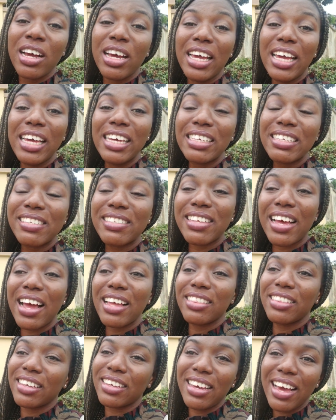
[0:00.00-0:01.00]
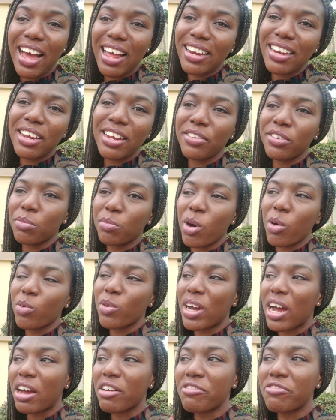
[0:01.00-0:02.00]
inside the gallery, but
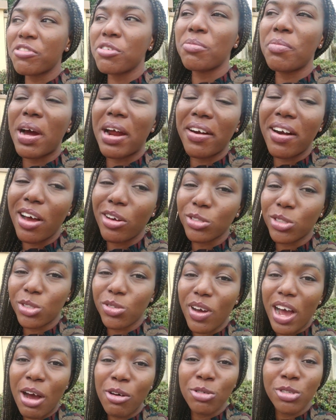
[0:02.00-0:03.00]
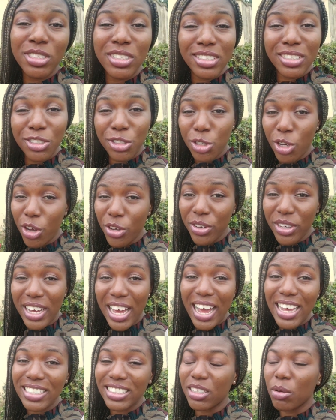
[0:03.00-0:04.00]
we can film around. So I will show you
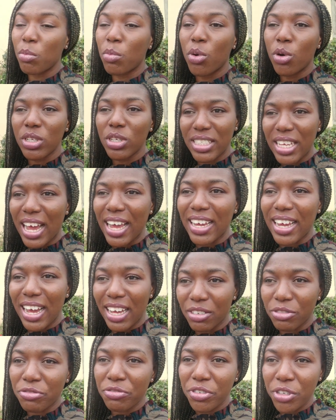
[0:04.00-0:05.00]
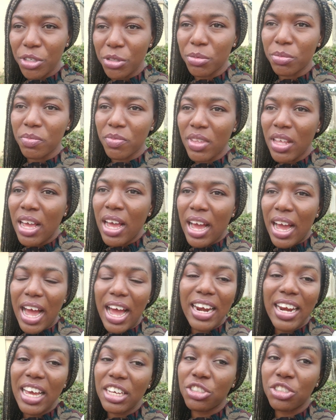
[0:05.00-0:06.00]
guys the most I can film
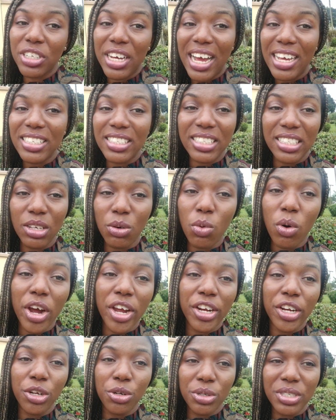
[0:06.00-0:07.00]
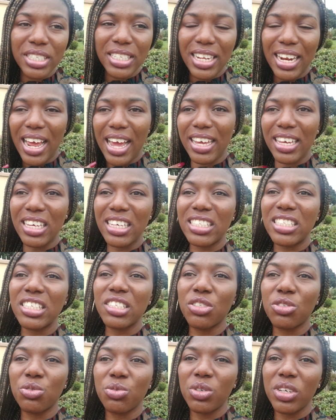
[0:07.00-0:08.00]
and let you guys see what it looks like. It
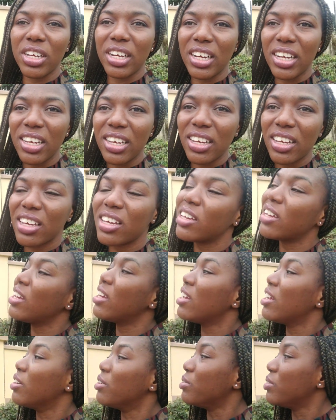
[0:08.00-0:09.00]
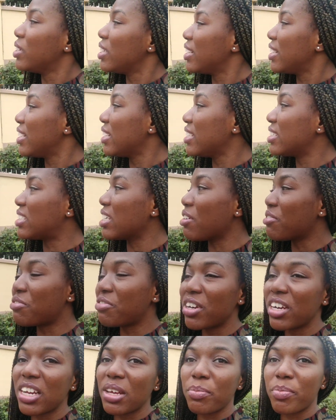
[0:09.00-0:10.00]
is really, it's a
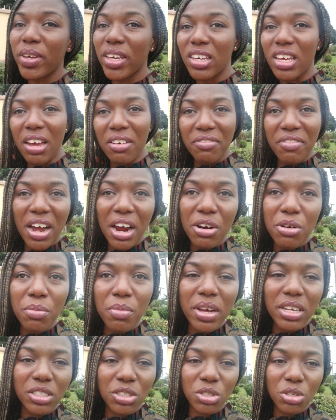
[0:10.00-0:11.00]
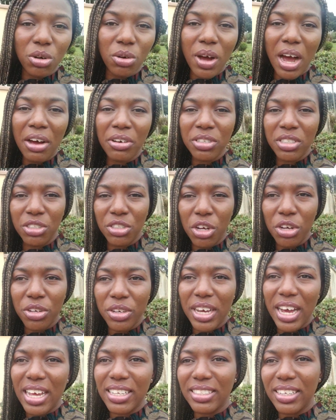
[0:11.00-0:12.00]
really big environment, so I'll show you guys